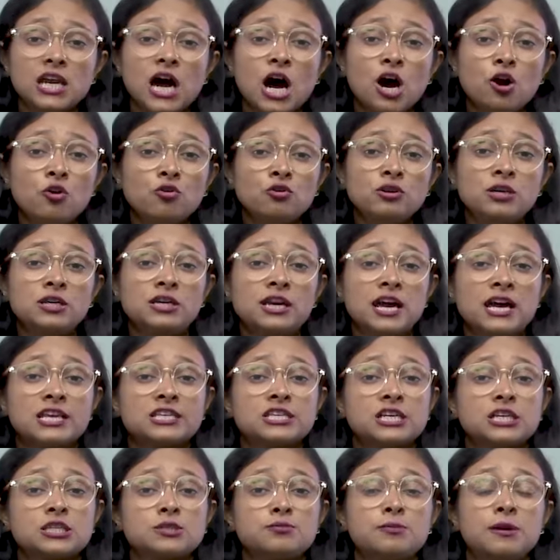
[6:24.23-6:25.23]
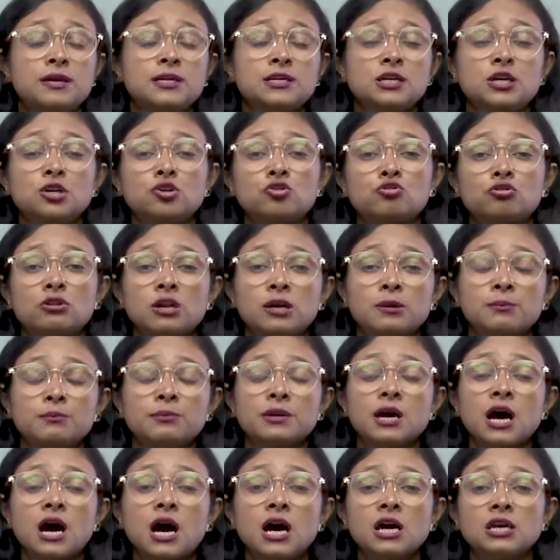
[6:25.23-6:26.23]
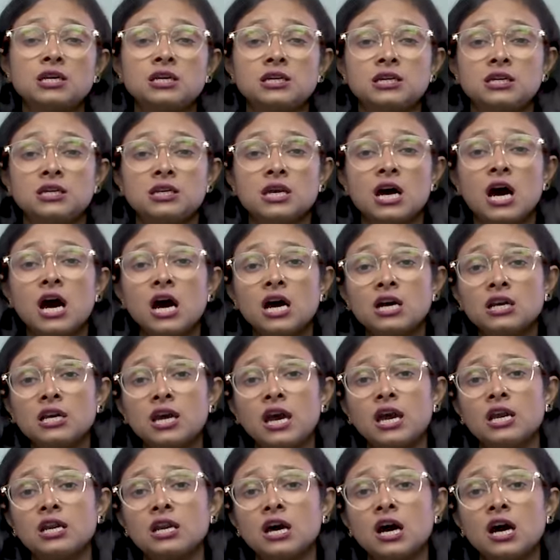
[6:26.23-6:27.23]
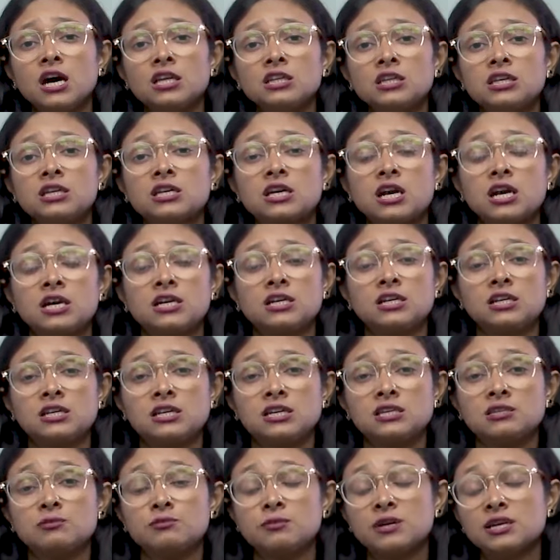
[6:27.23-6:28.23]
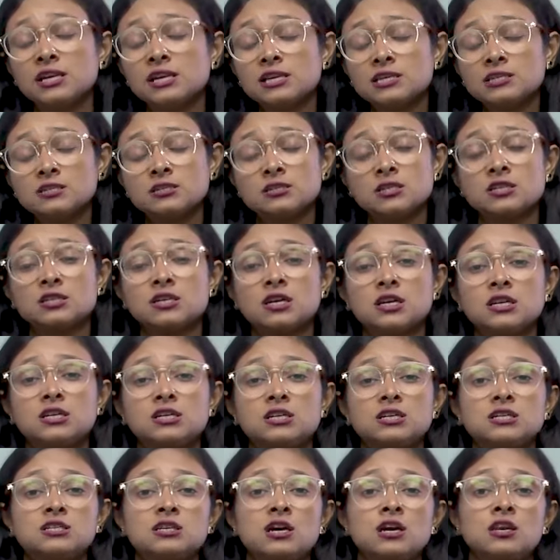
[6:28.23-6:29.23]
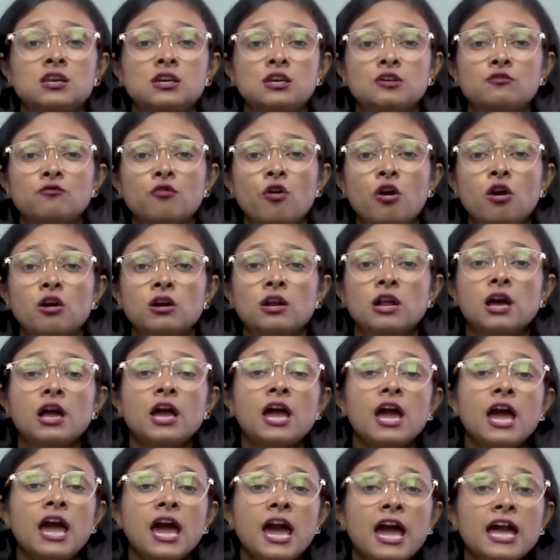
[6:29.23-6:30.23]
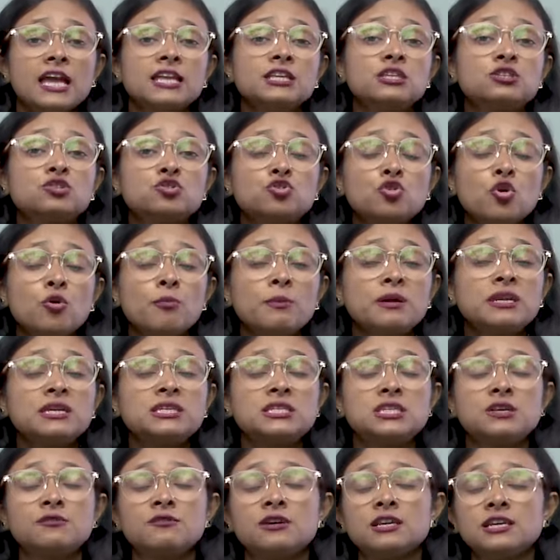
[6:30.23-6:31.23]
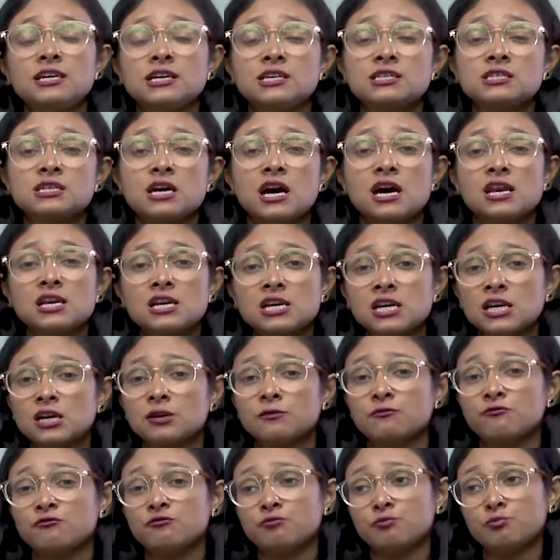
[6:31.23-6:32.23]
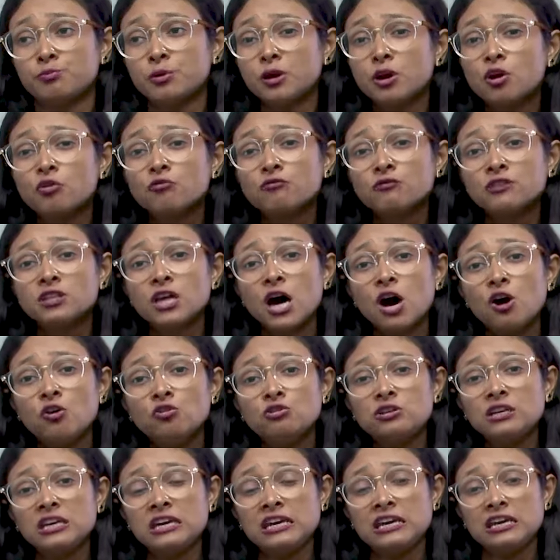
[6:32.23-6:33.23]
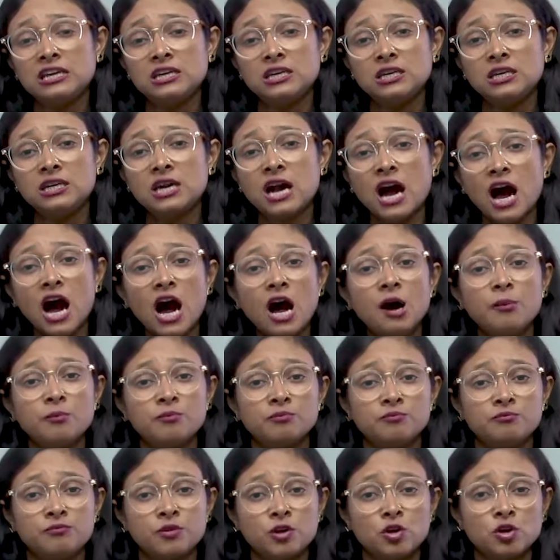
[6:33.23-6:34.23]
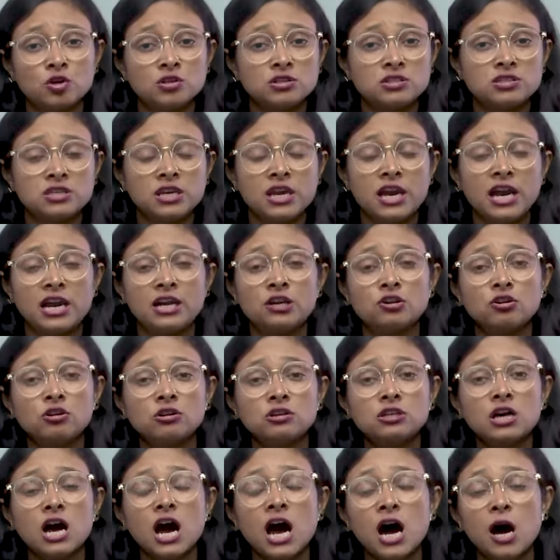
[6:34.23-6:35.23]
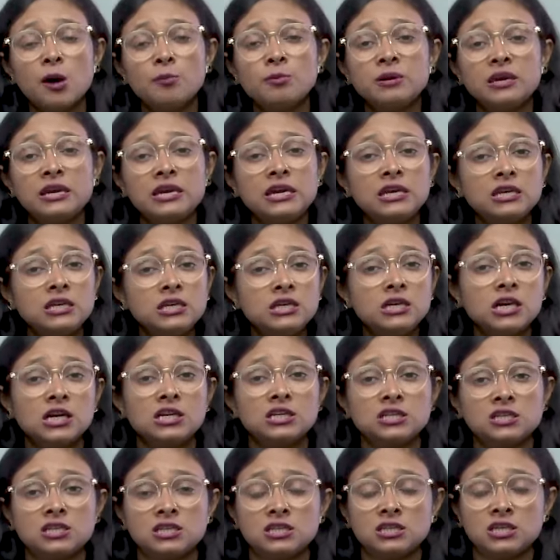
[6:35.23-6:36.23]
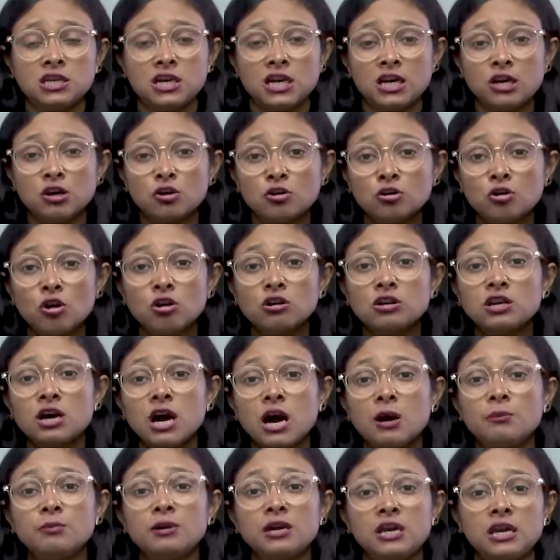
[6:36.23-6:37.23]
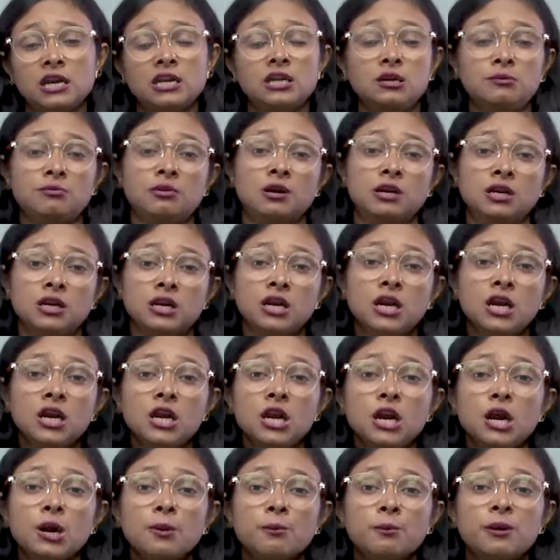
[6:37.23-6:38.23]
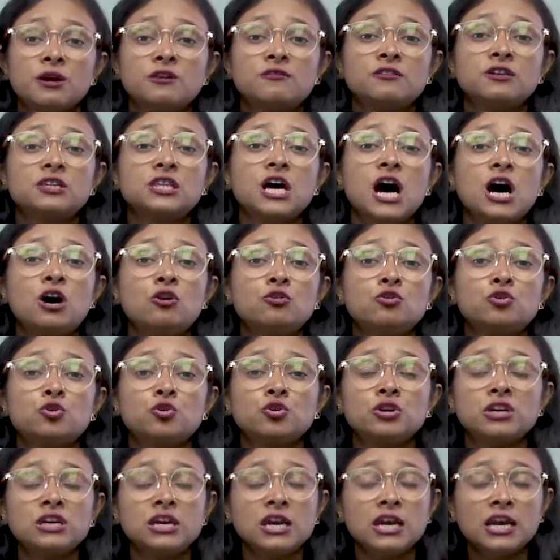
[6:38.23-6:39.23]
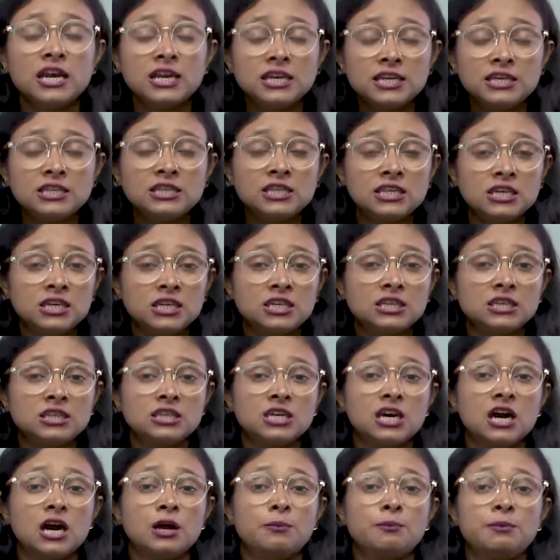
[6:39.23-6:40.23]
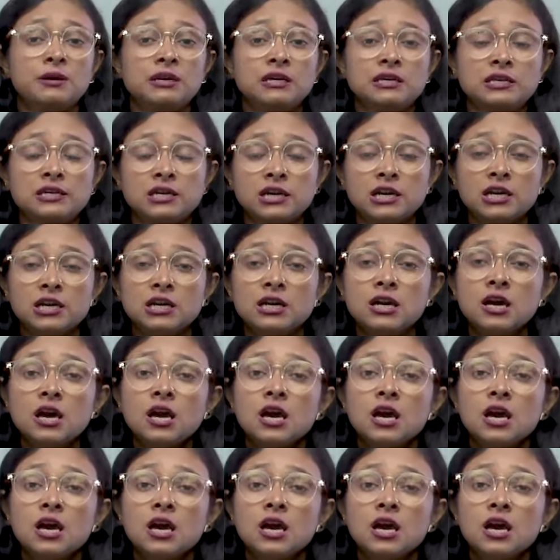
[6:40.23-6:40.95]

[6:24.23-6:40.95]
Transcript: Now it has expanded to Lebanon, Iran and other countries, Middle Eastern countries are involved. And so many civilians are killed without any harm, because they had not harmed any country, they had not harmed anybody. But without doing anything, they are being killed.